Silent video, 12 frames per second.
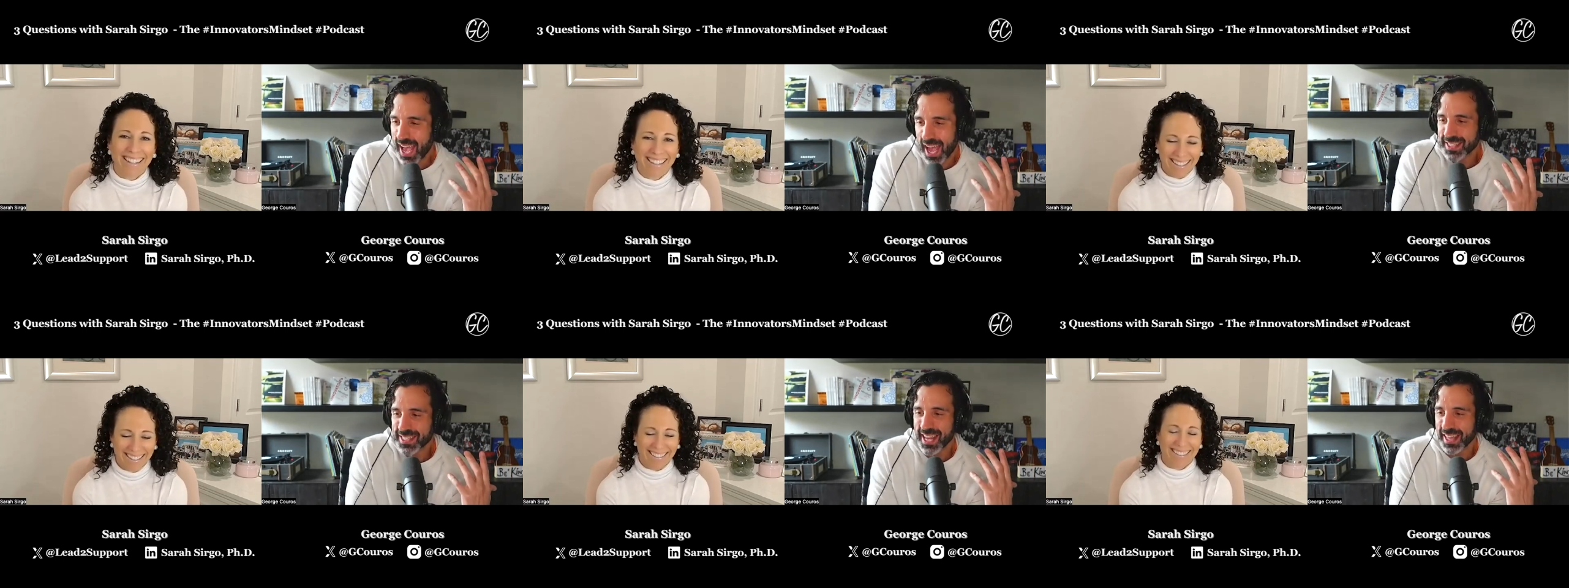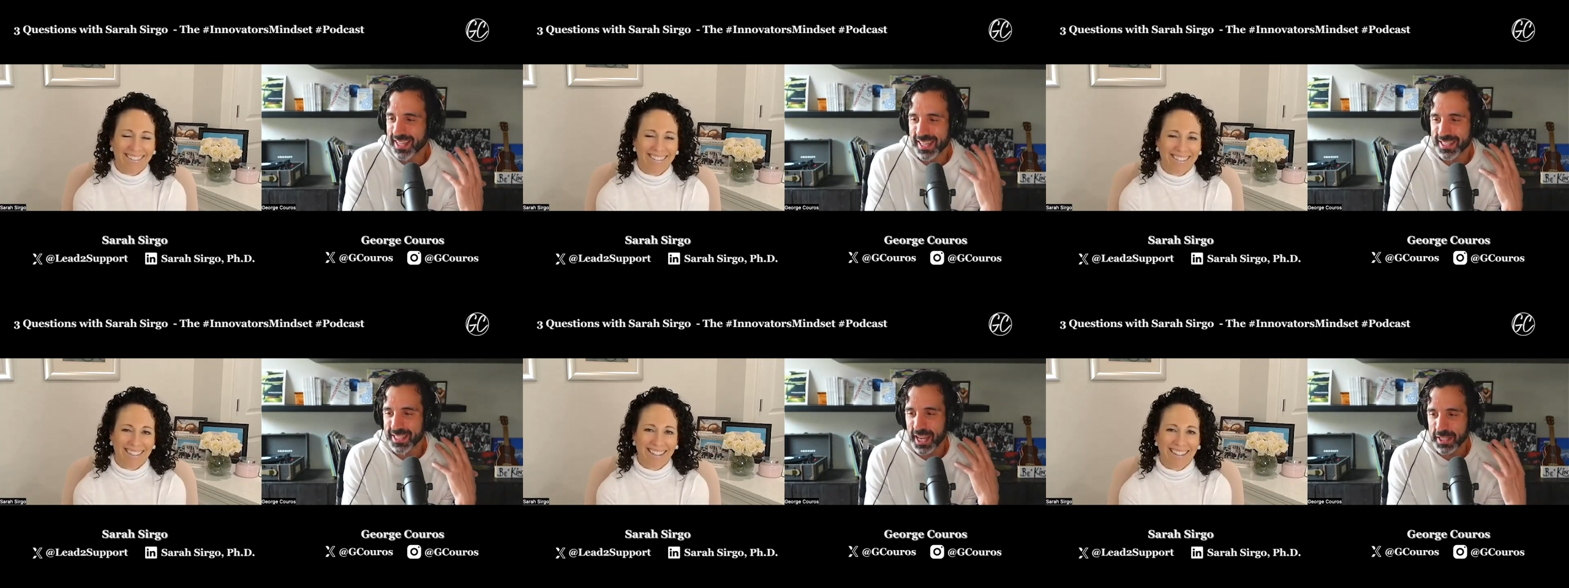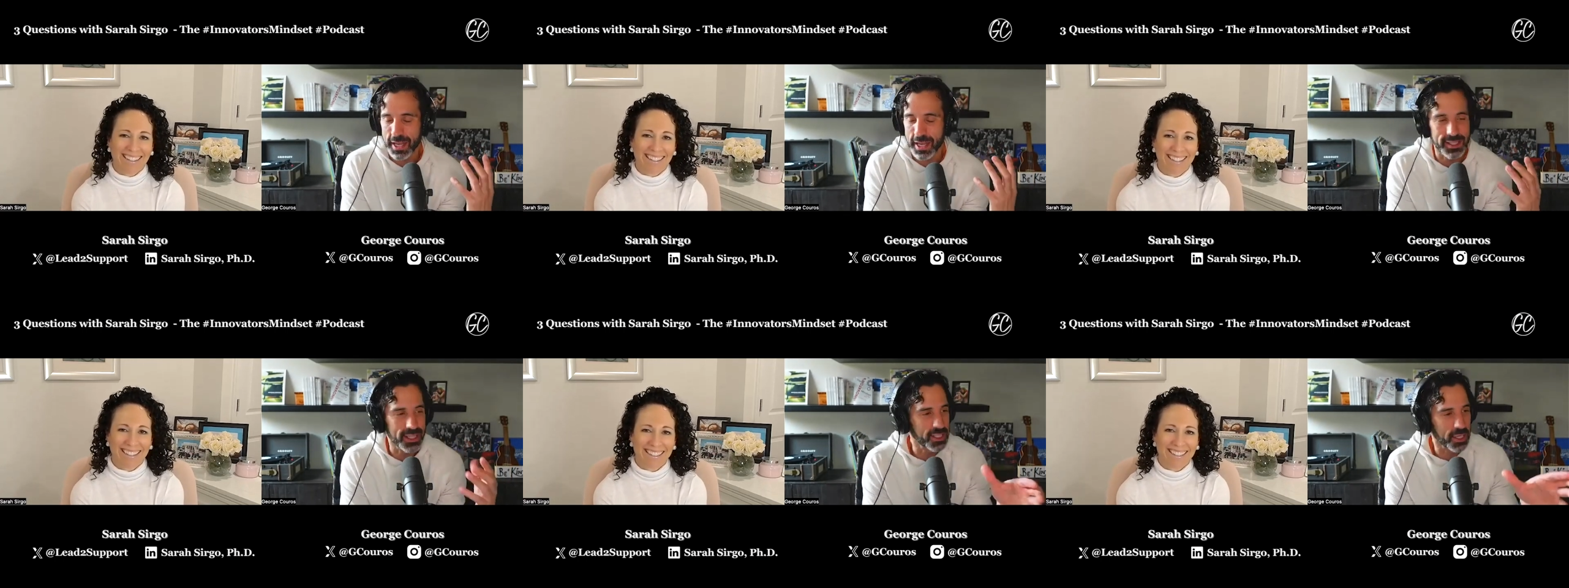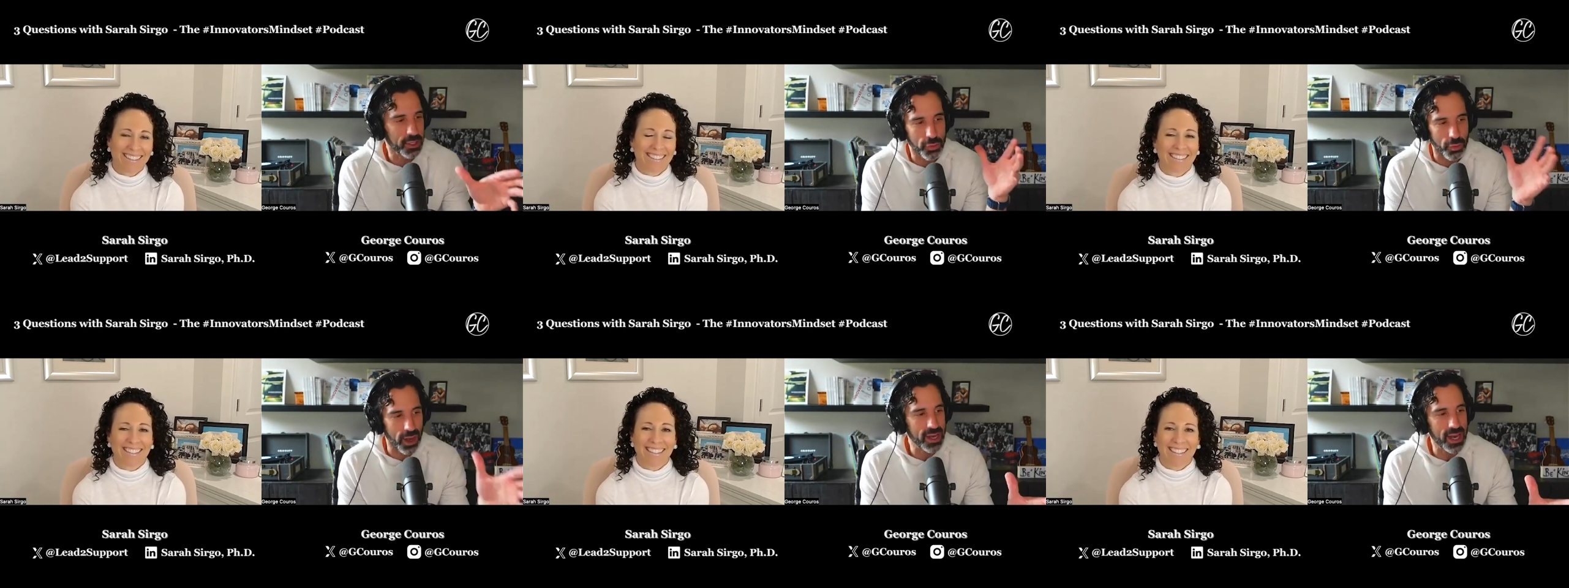Speaker 1: I just I think it's such it's such a
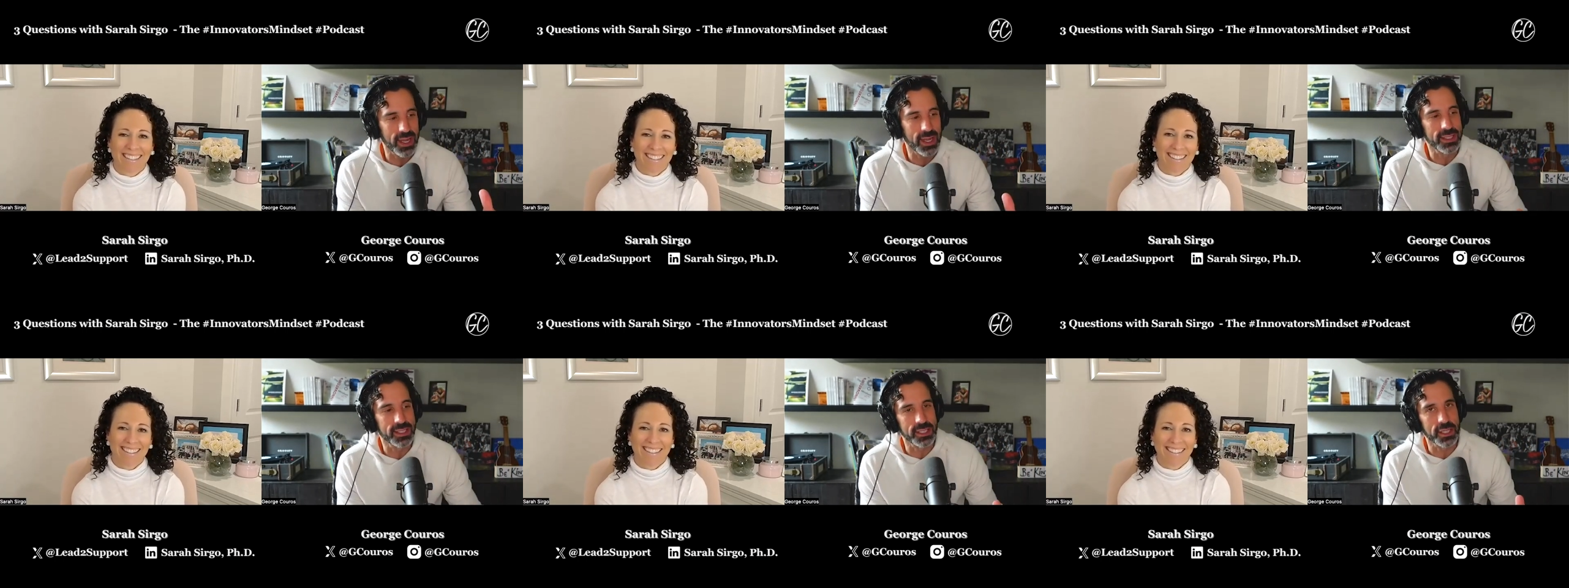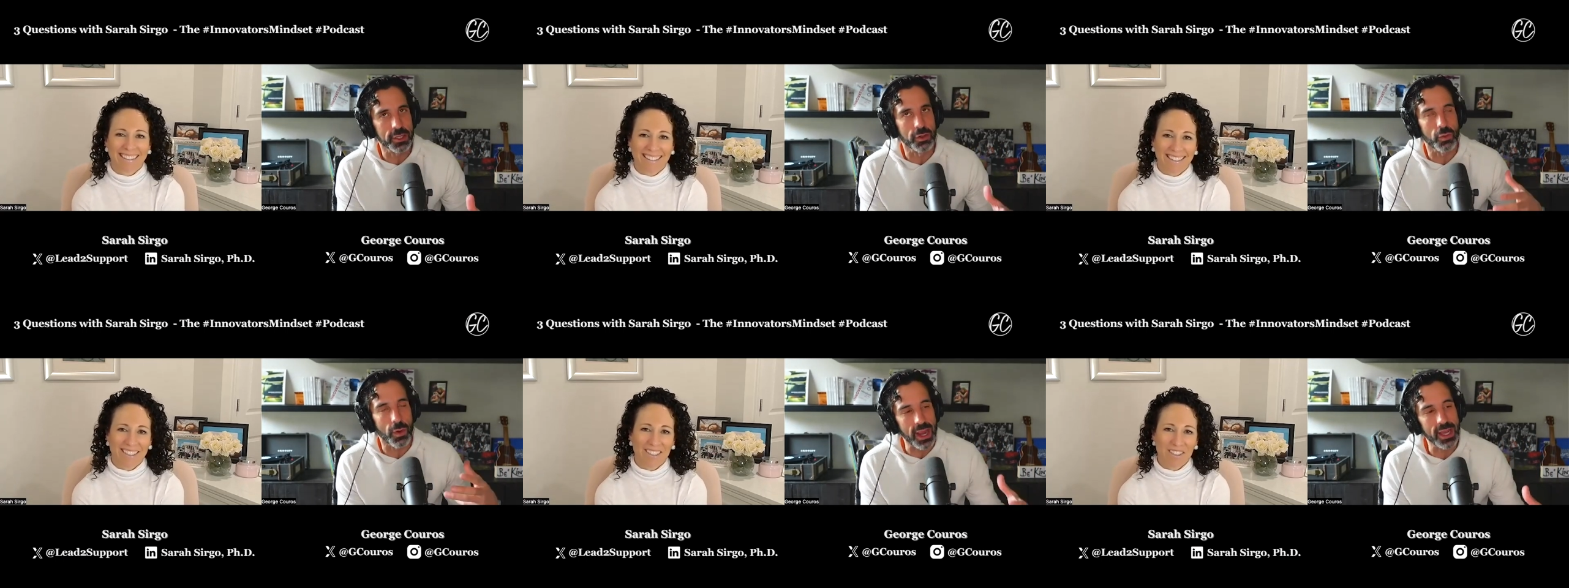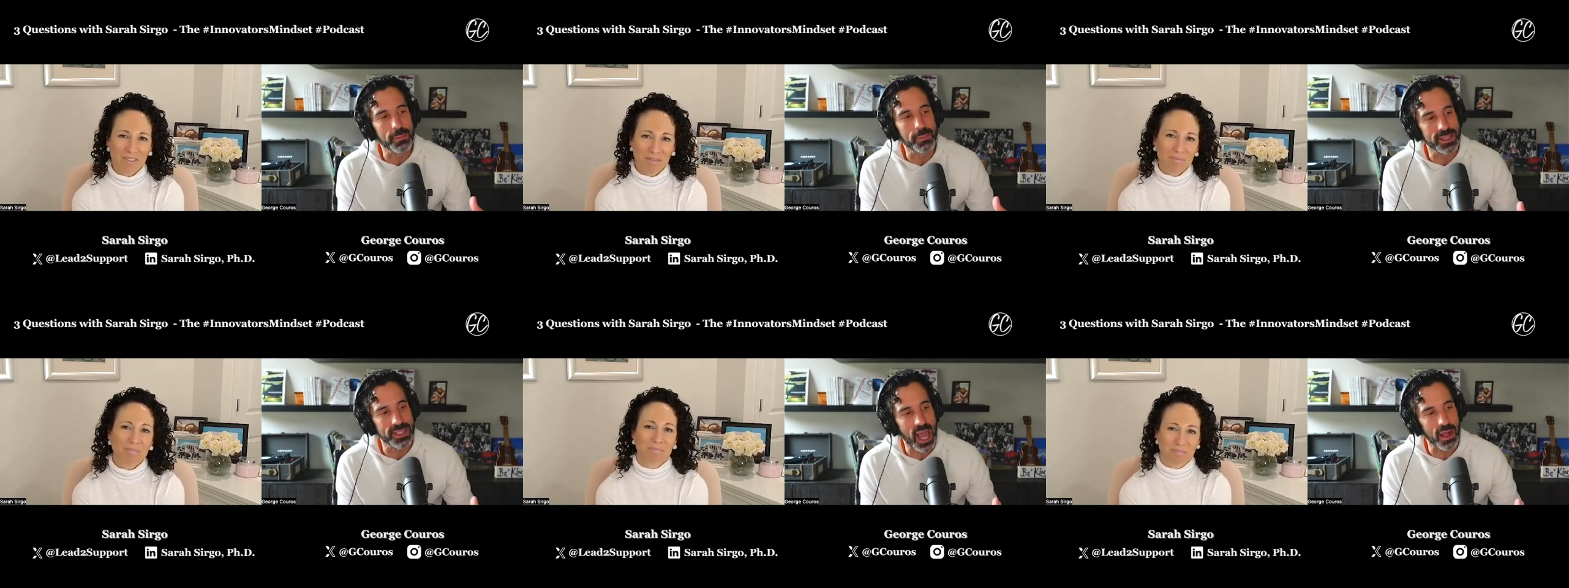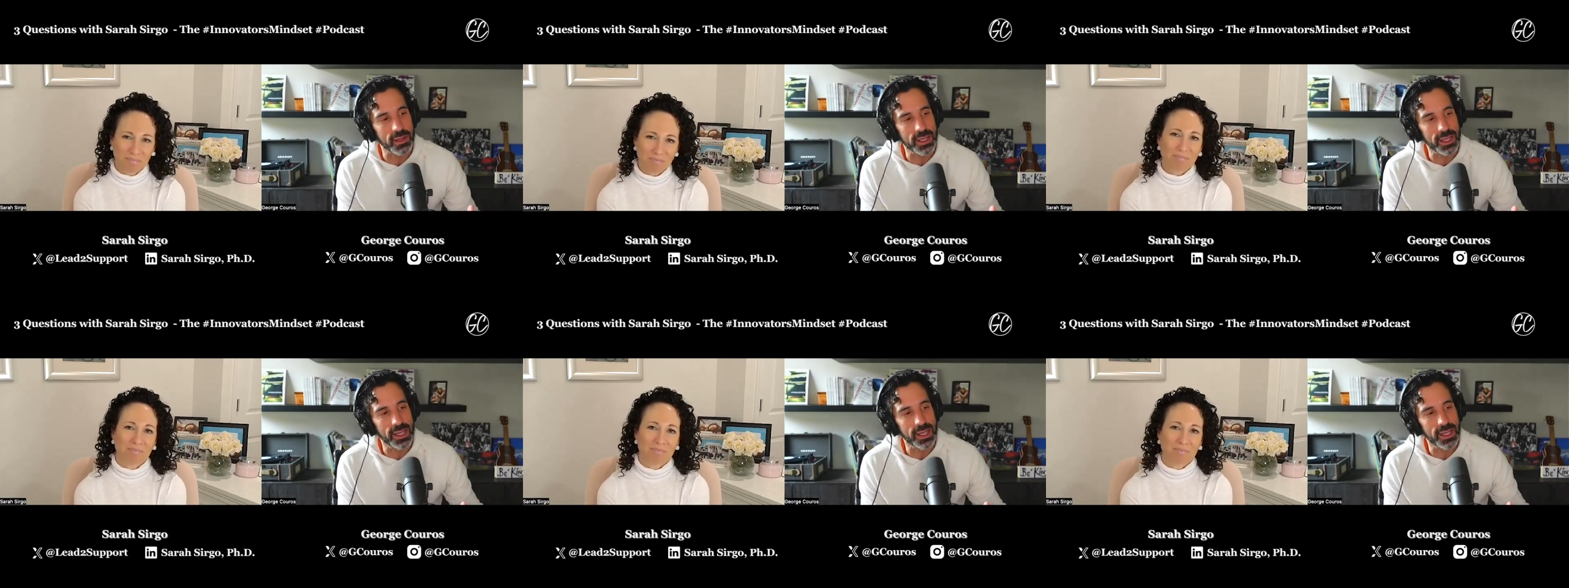great it's such a great mentality.